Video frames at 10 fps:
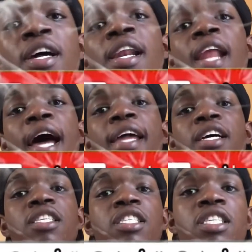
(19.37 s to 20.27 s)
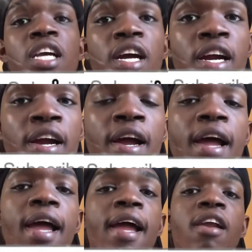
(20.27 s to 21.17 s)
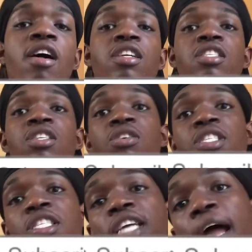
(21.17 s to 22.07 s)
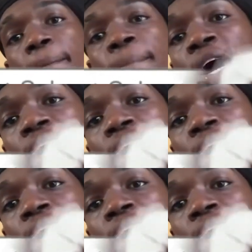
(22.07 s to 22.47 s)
like, share, and also check my